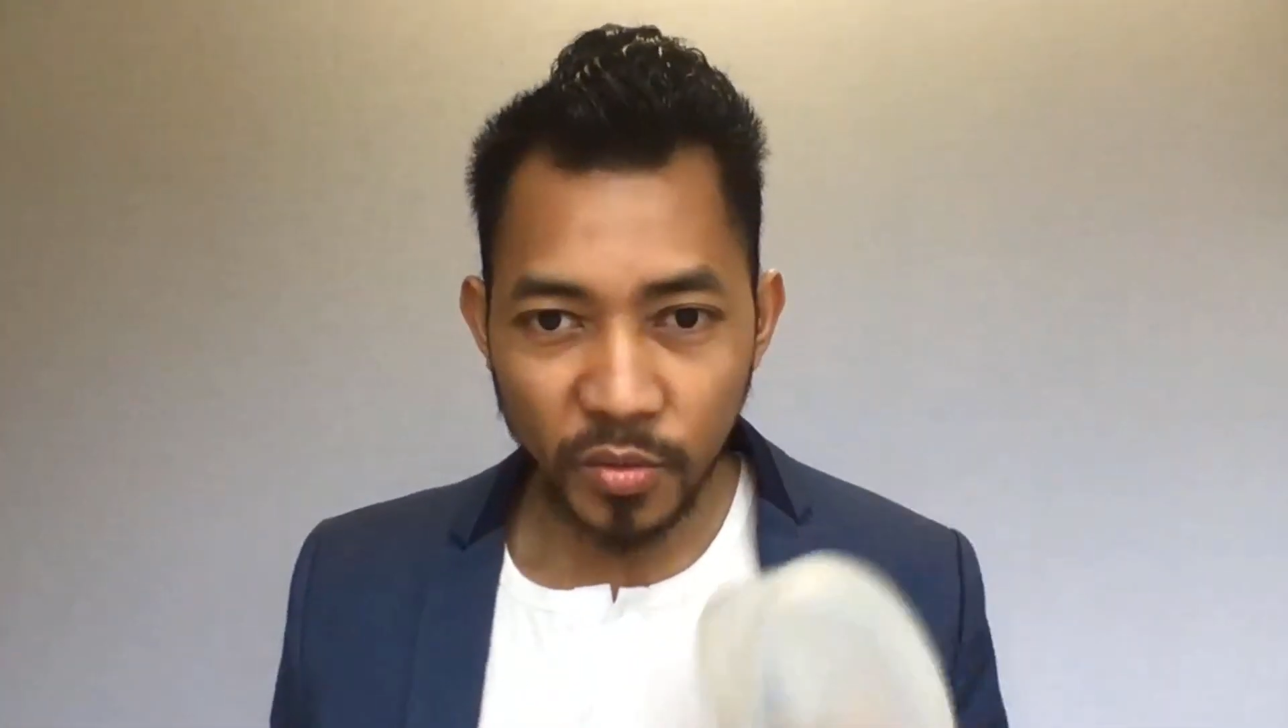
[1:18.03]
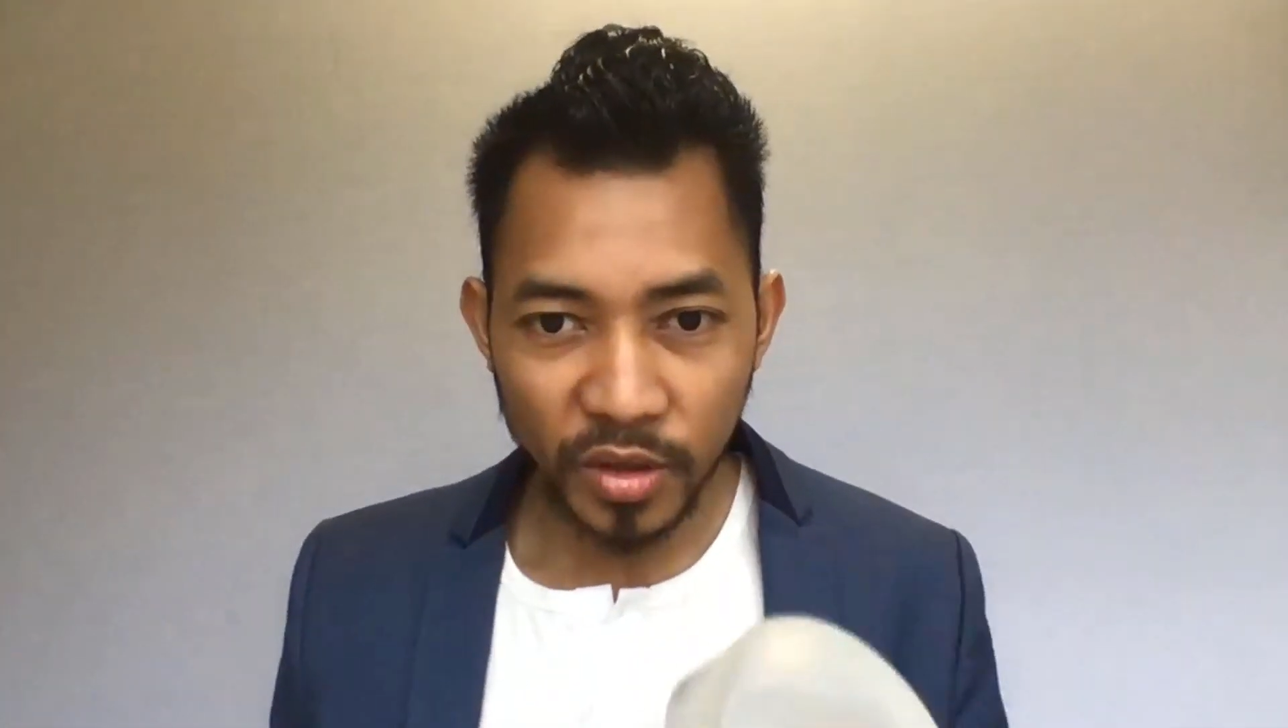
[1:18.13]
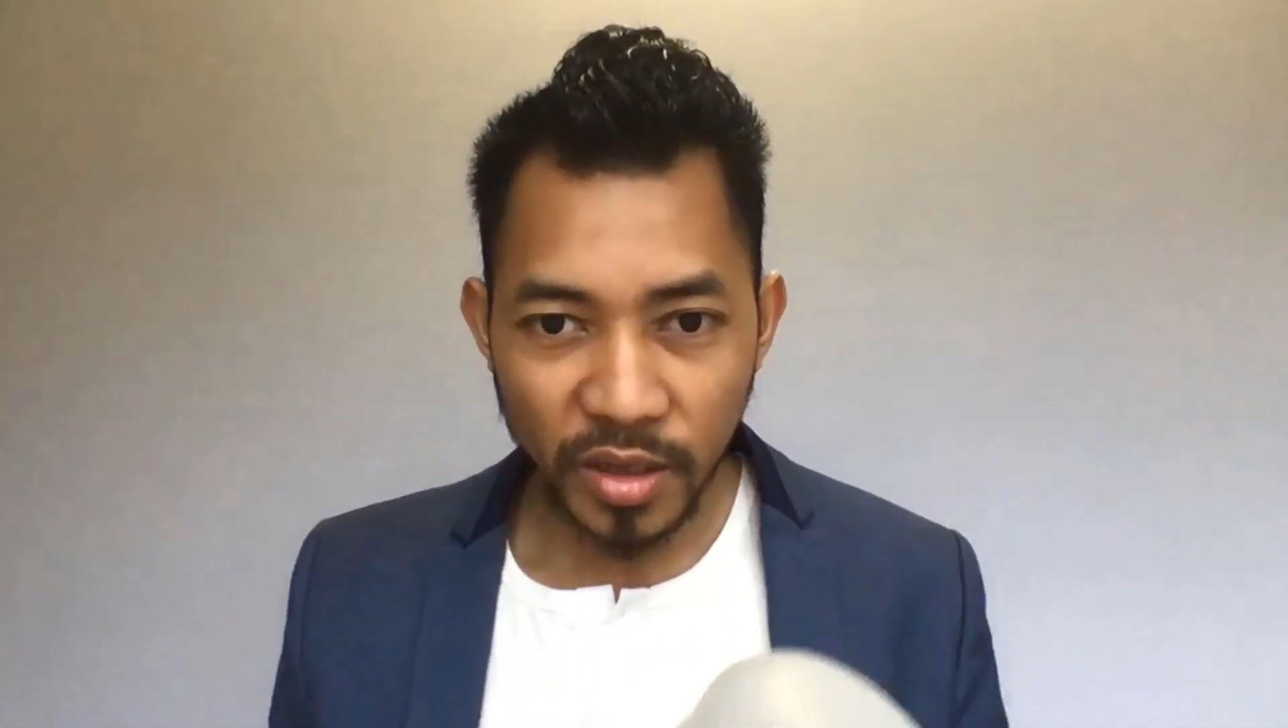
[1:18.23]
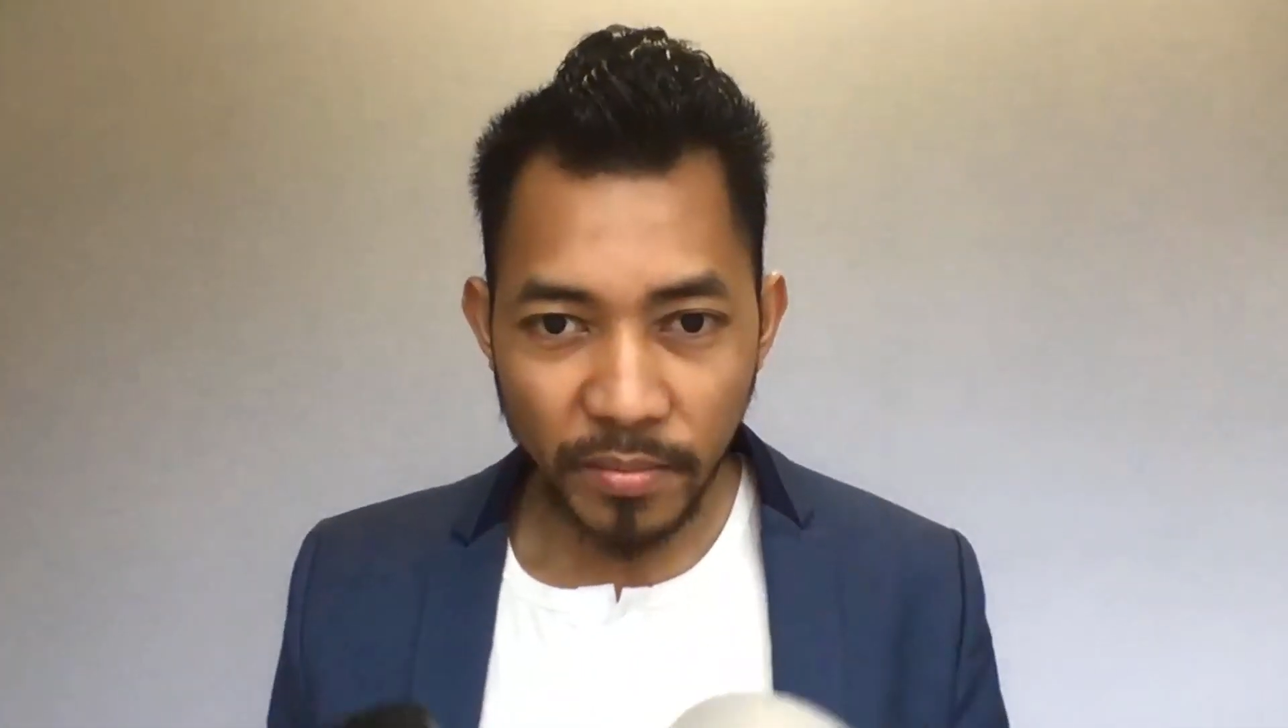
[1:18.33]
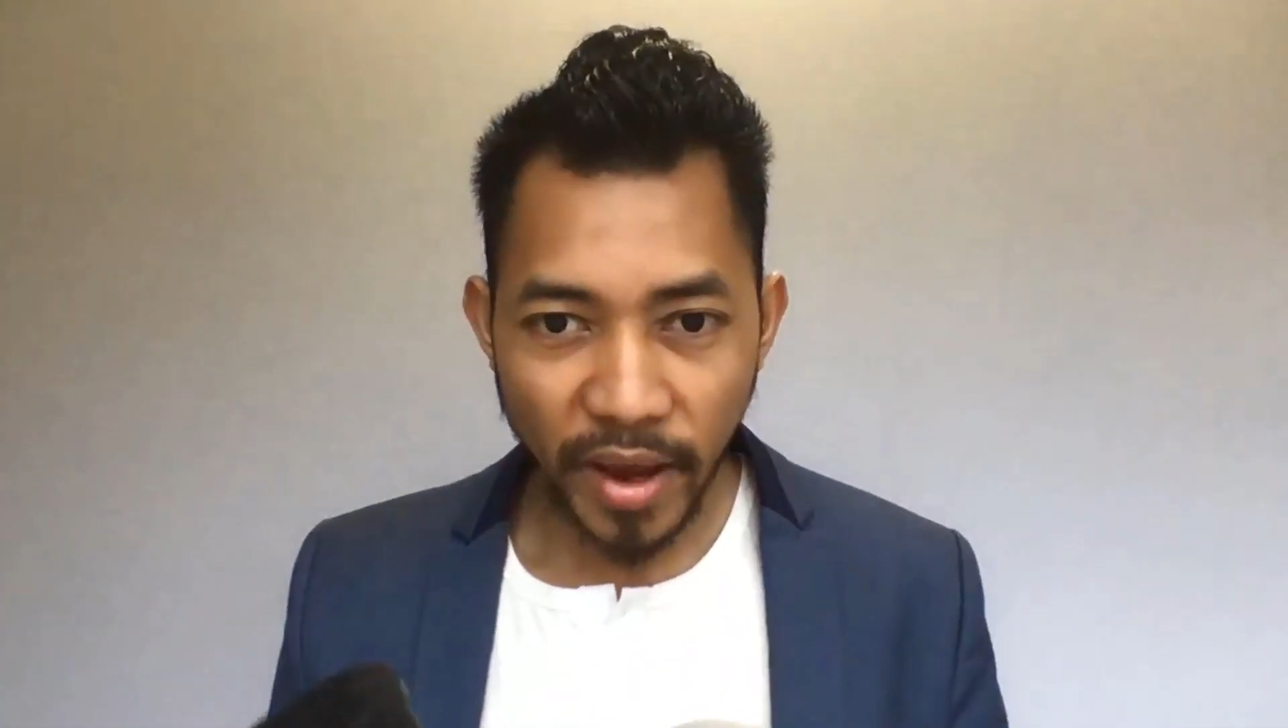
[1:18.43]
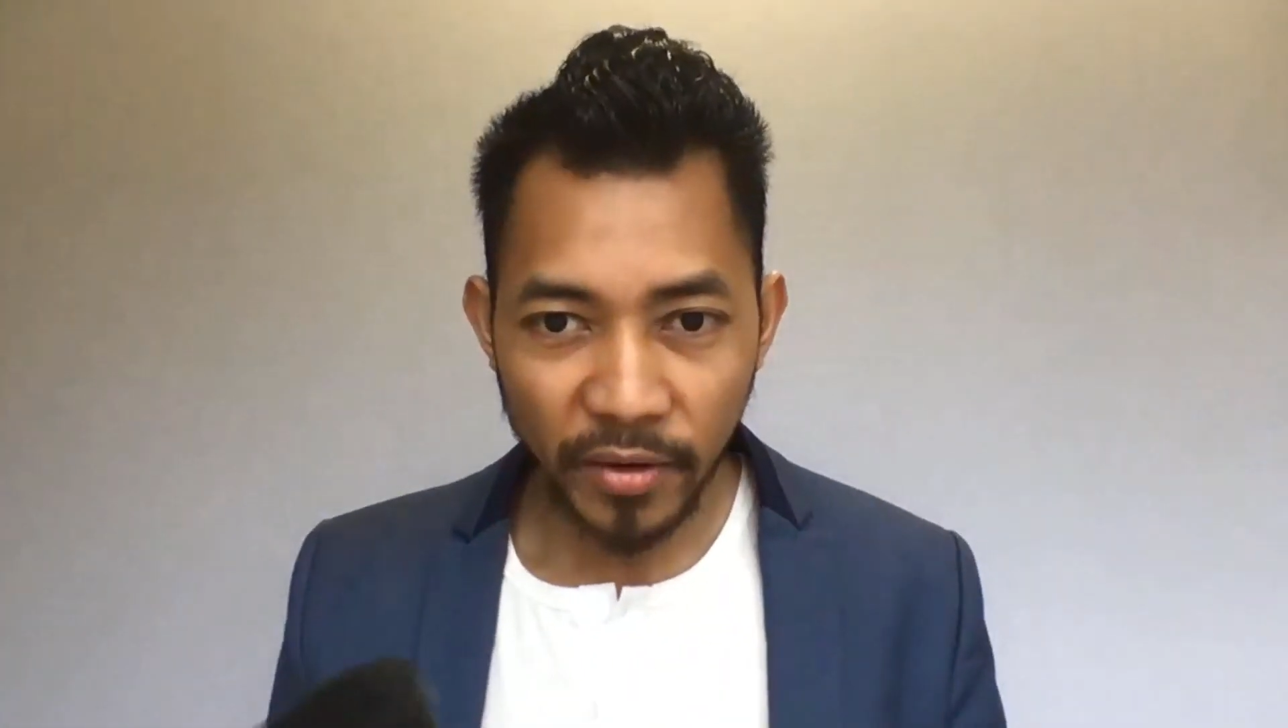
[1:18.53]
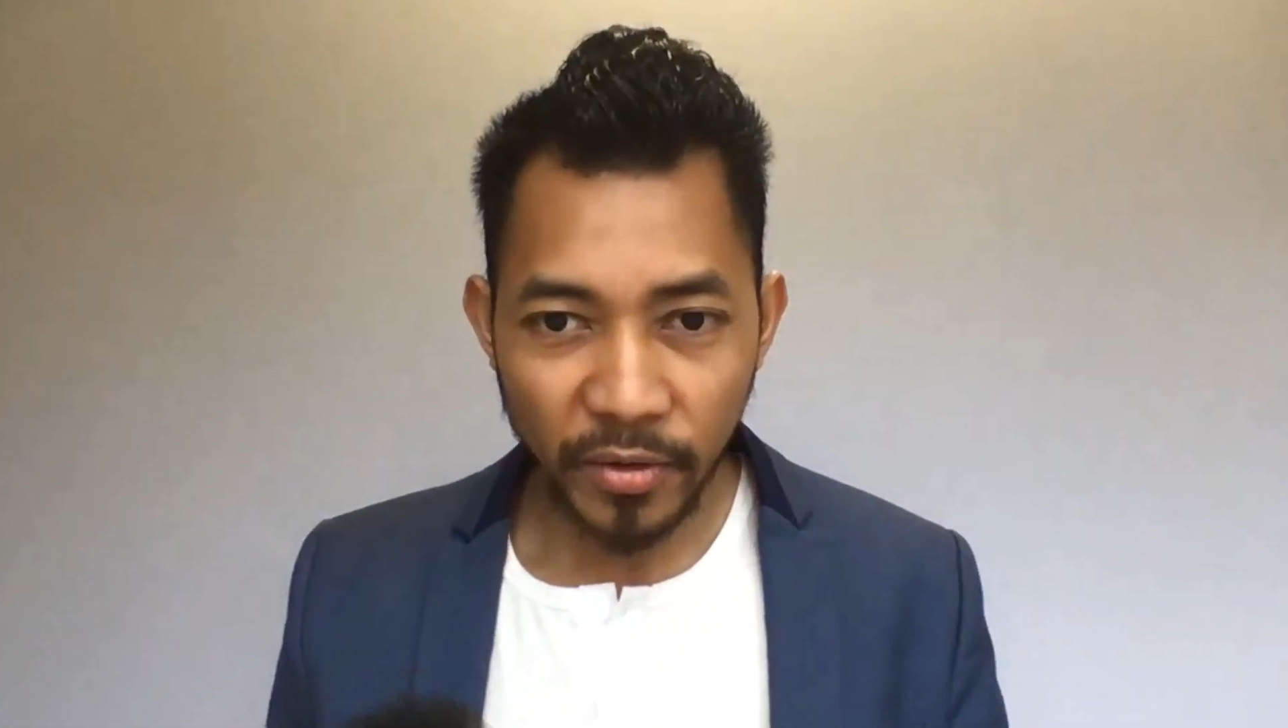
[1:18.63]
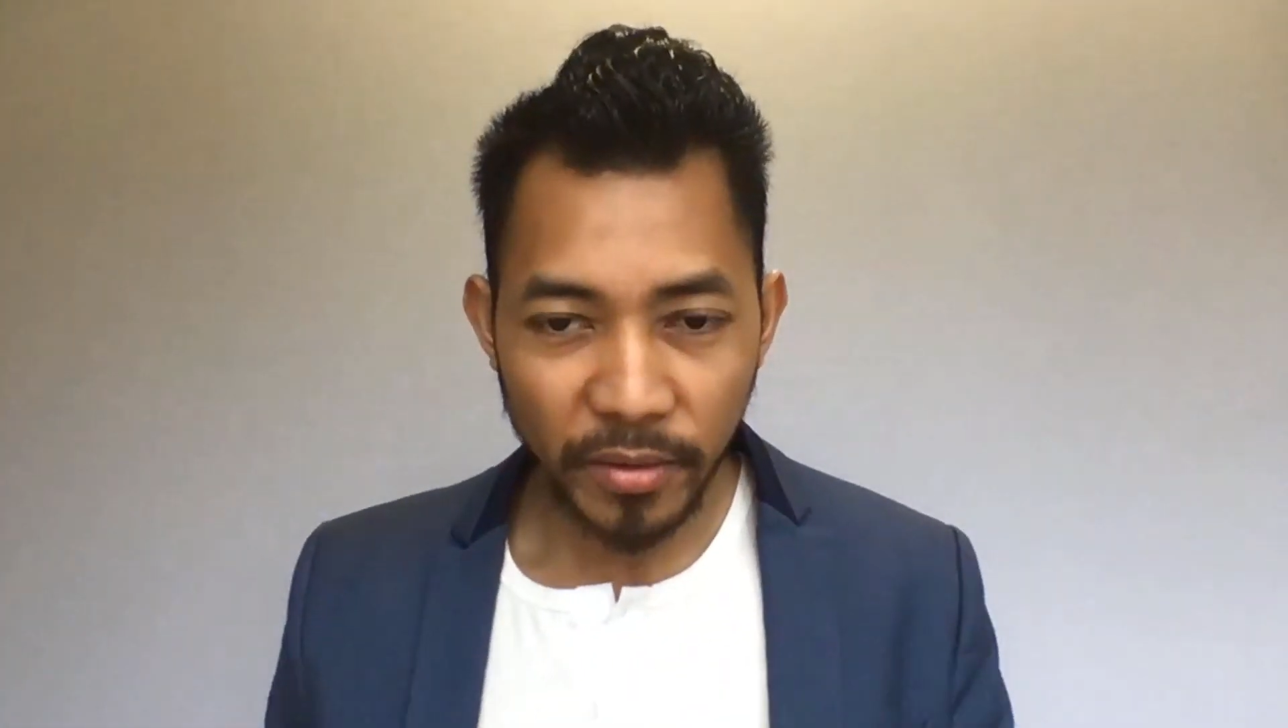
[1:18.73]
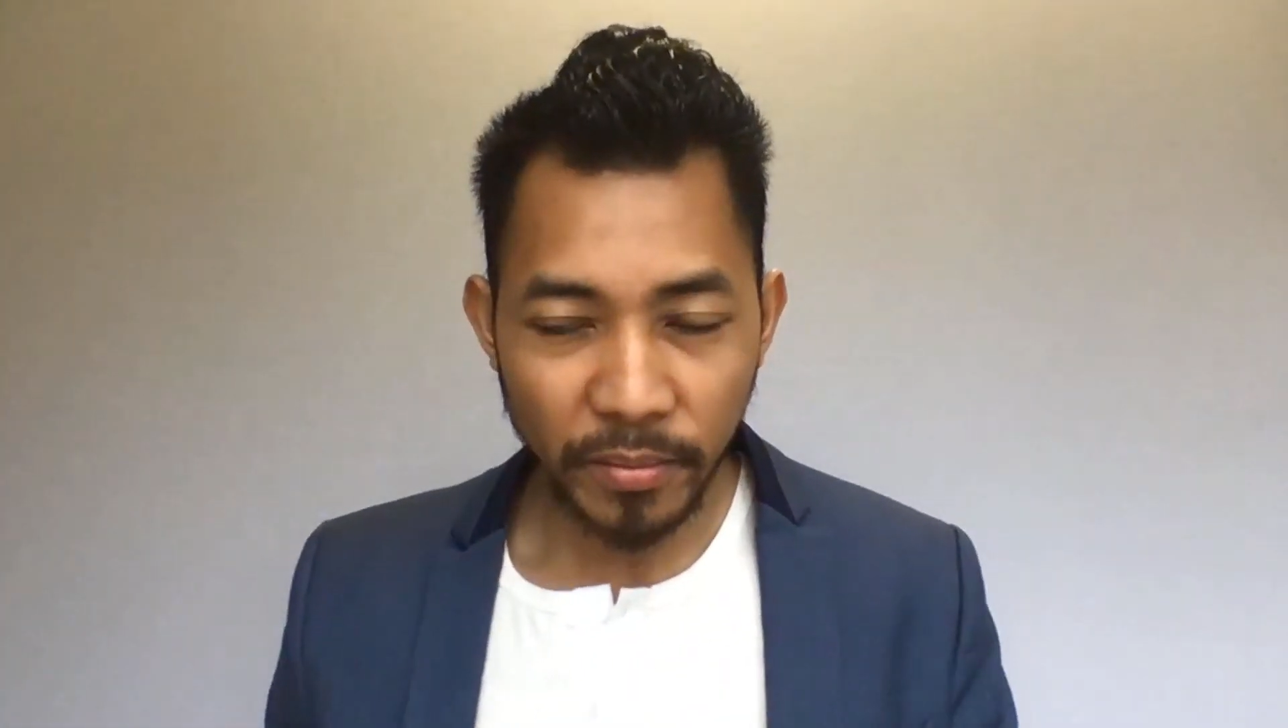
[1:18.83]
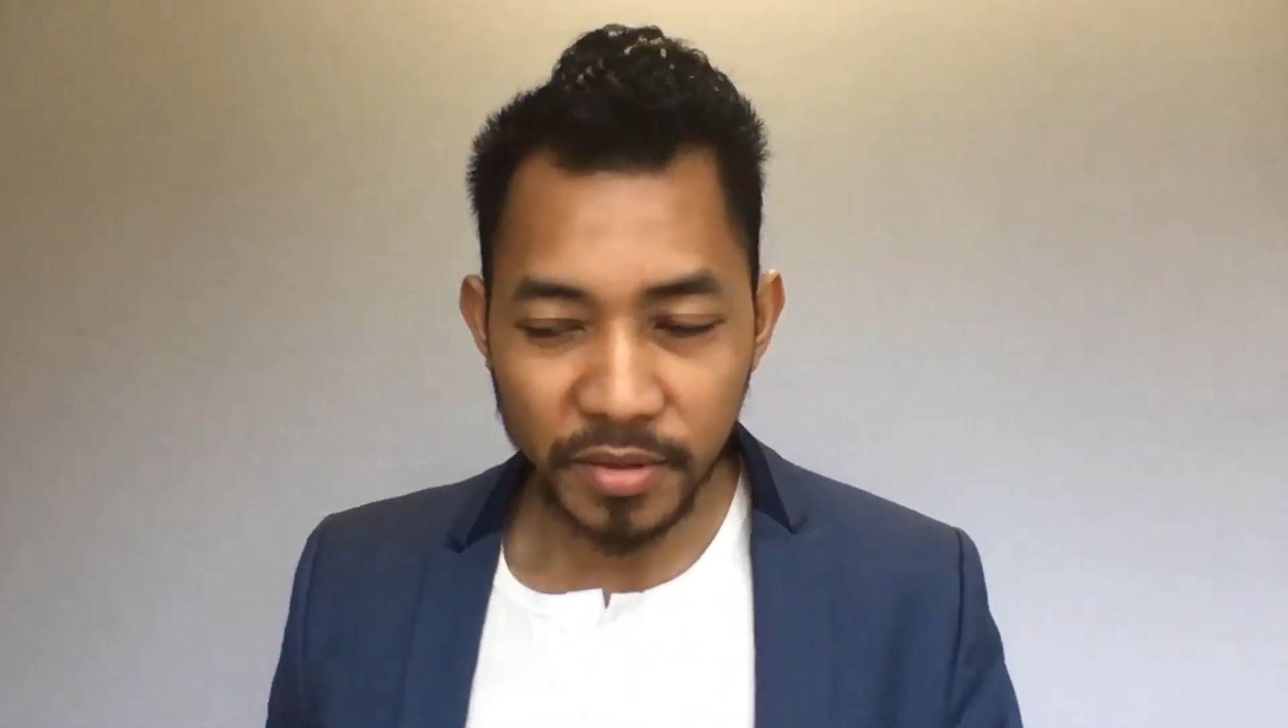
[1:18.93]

with the mag grip.